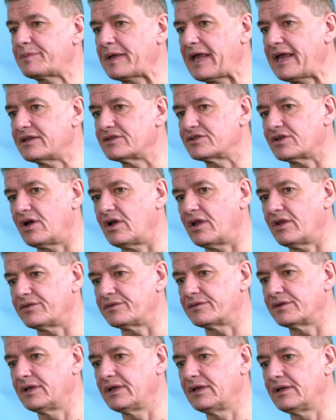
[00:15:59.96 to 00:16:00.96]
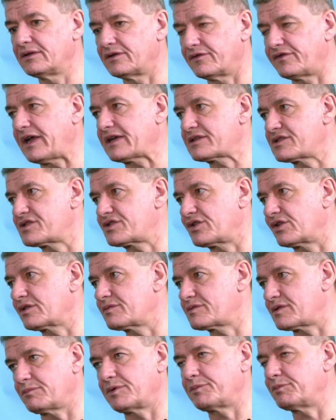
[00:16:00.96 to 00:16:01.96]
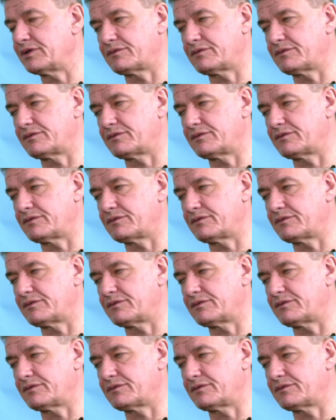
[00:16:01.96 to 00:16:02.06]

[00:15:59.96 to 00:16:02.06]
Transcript: depend on the facts and circumstances. I